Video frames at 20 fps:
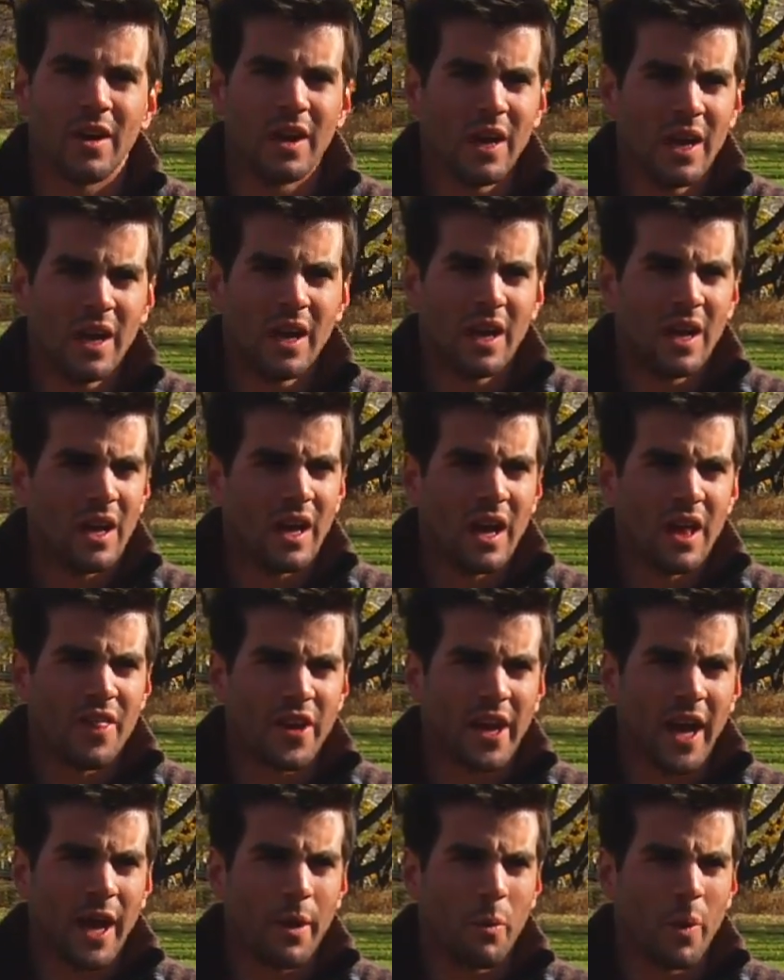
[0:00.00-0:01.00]
I
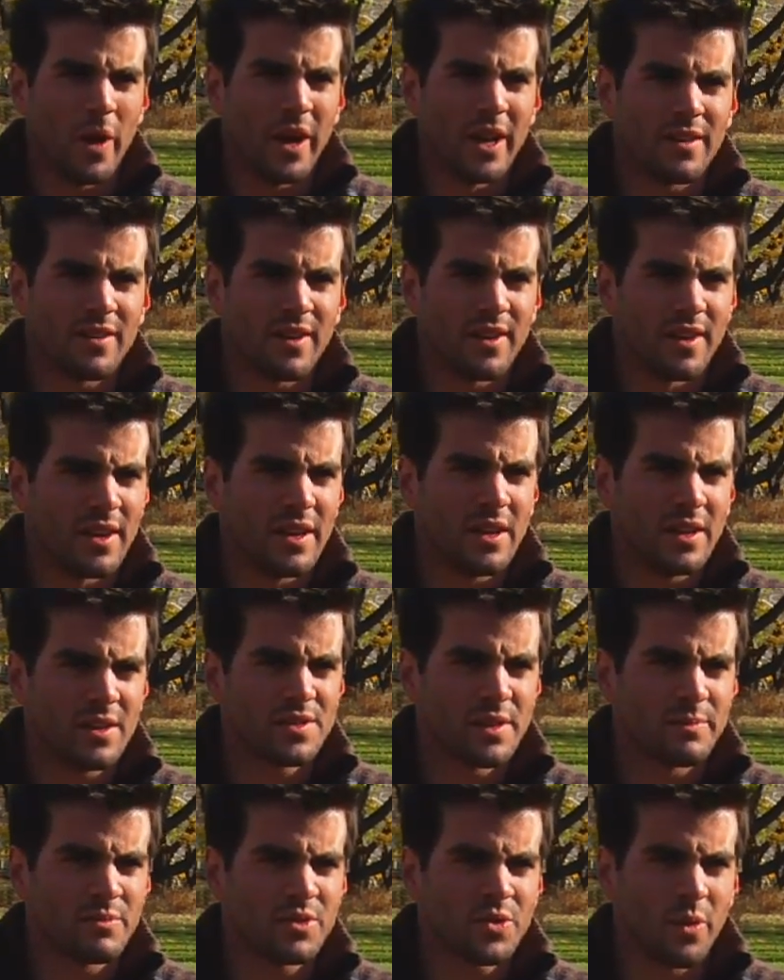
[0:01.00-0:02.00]
think I went into
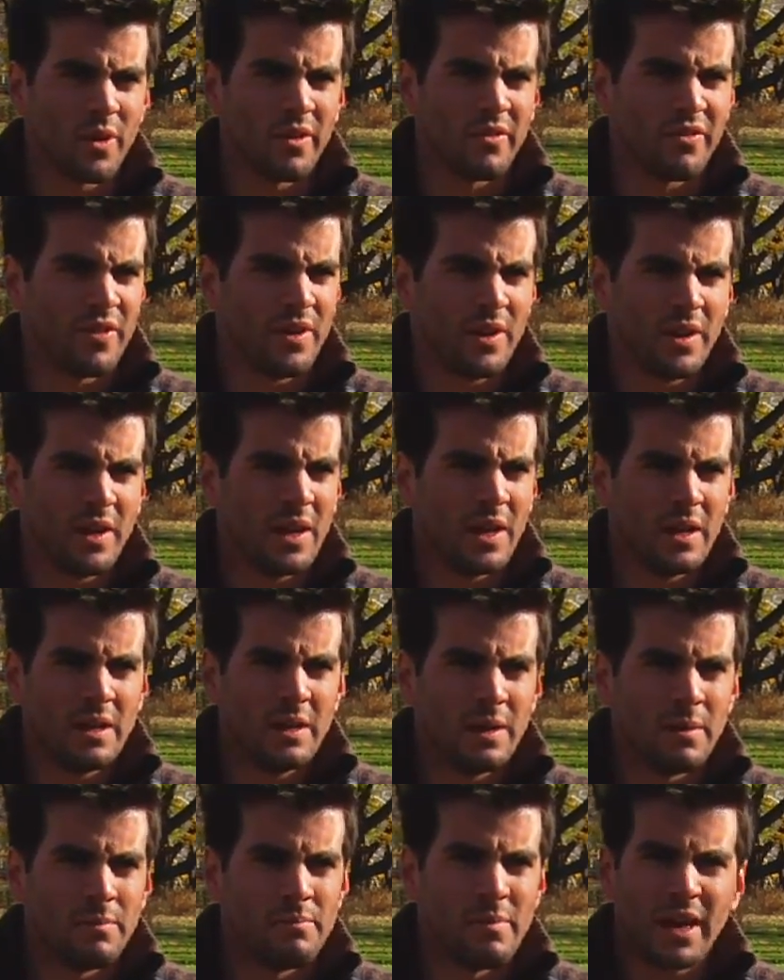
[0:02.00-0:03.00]
some sort of
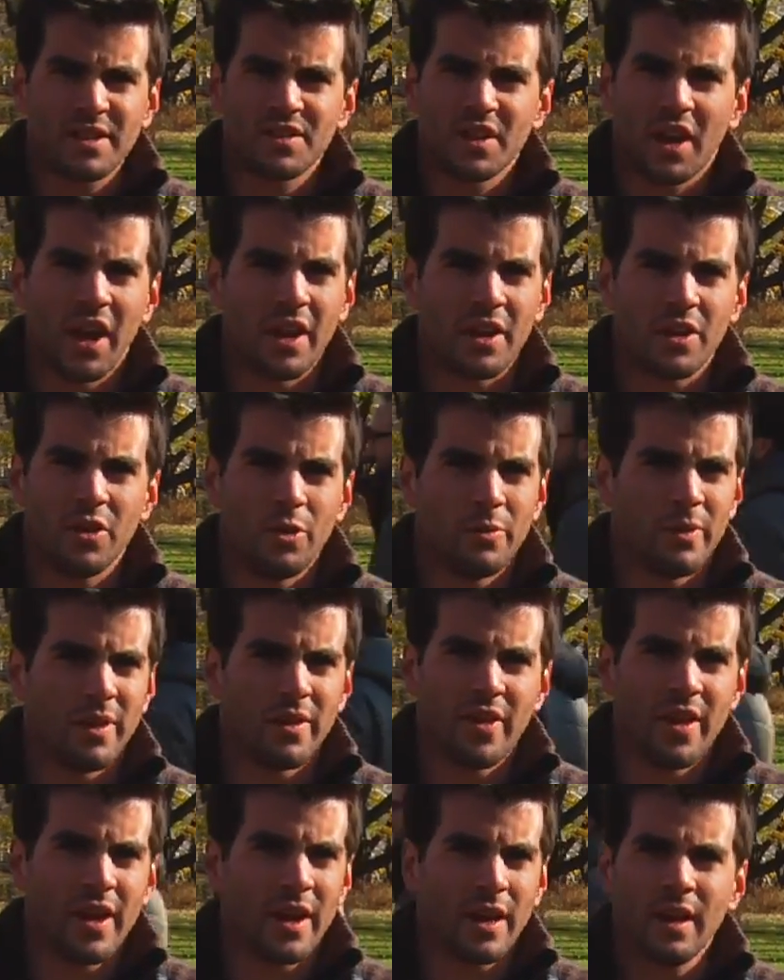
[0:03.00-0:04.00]
Mexican-Cuban
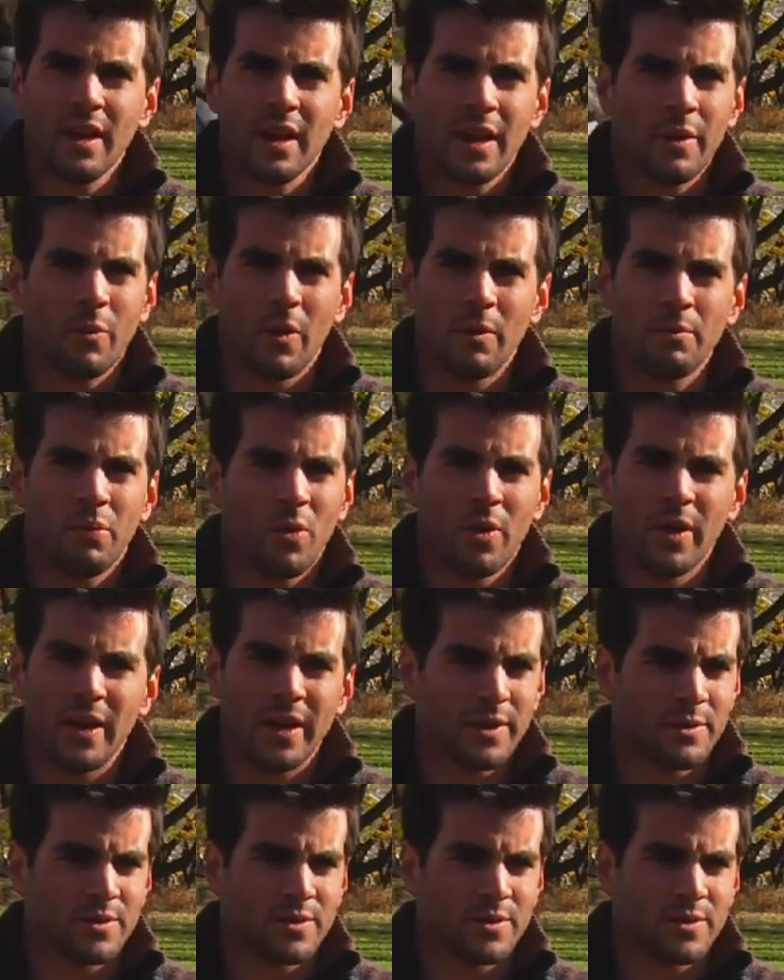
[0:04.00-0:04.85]
thing at one point.